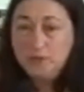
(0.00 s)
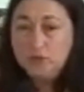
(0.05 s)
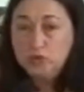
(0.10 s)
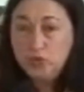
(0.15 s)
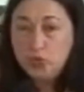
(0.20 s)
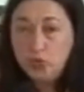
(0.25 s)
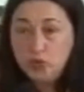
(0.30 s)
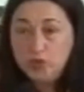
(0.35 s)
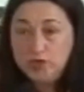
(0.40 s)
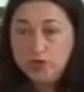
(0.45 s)

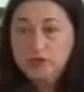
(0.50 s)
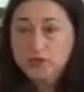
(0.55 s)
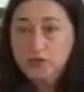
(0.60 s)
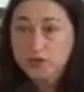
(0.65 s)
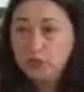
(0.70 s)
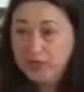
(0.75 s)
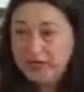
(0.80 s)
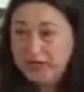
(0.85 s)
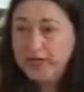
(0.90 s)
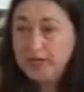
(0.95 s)
towards
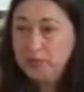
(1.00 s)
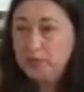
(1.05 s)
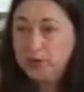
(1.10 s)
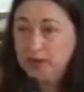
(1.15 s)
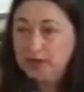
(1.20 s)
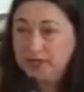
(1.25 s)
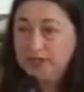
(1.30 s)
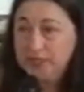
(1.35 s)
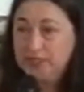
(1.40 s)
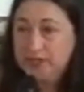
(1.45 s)
greening
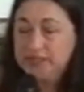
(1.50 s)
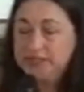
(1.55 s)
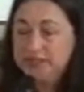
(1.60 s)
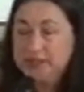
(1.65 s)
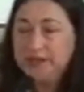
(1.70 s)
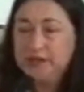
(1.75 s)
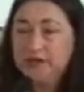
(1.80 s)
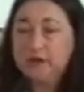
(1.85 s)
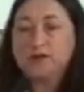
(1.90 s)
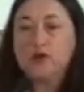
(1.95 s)
projects
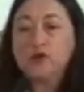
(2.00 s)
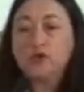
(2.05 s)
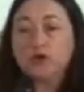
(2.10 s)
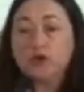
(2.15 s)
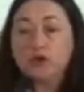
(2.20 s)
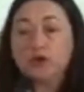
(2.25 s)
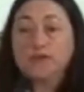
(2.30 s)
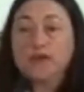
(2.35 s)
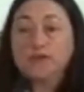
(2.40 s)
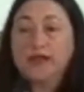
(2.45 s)
that are
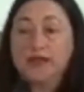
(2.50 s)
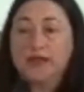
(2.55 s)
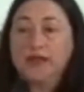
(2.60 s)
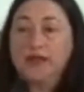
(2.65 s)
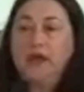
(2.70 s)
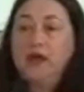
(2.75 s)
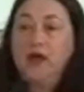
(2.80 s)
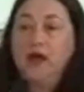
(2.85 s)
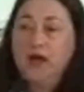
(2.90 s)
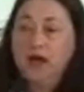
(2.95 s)
currently
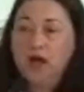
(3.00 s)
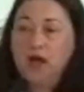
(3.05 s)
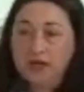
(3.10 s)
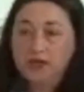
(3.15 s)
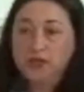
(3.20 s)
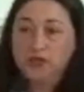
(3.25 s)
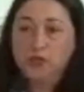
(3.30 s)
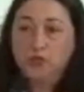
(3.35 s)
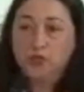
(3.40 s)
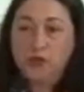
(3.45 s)

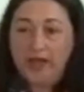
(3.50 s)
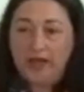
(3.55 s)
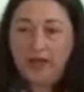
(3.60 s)
underway.